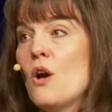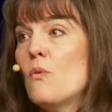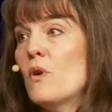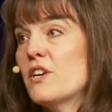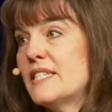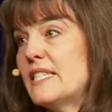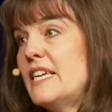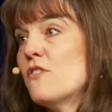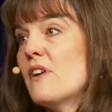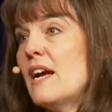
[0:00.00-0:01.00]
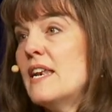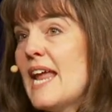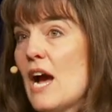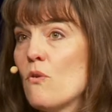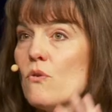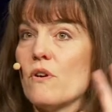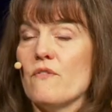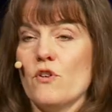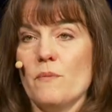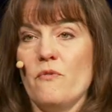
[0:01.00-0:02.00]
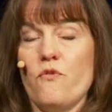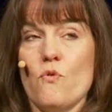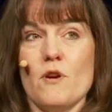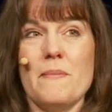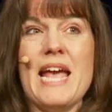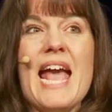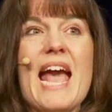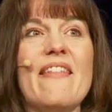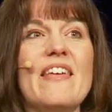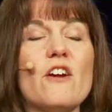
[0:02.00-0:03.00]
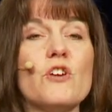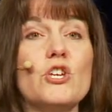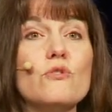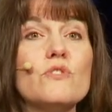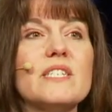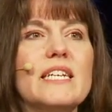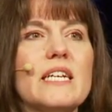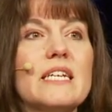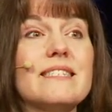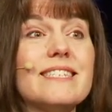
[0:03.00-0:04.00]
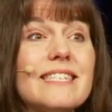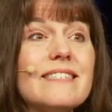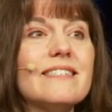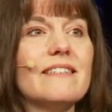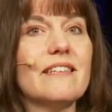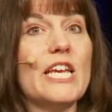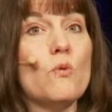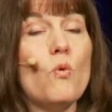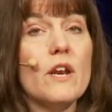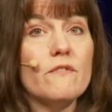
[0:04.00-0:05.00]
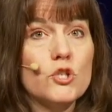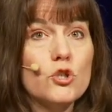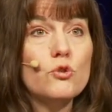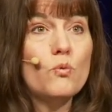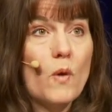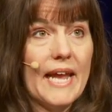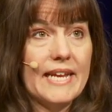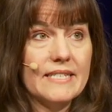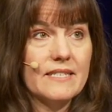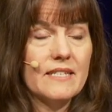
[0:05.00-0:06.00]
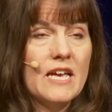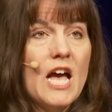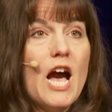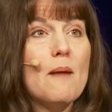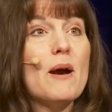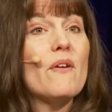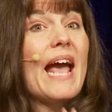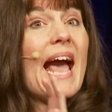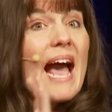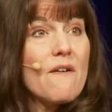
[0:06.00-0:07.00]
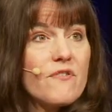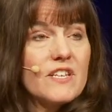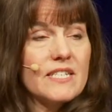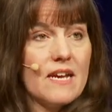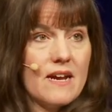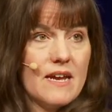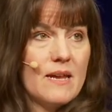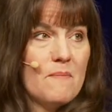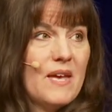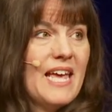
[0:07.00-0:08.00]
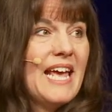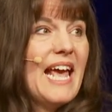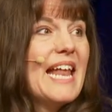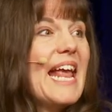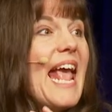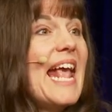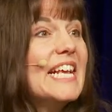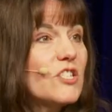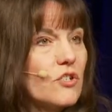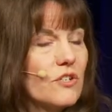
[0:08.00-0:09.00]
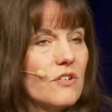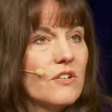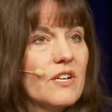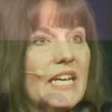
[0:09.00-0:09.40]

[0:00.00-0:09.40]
where it's either a noun or a verb form, and they are used consistently in one of two ways. About half the time, an ezer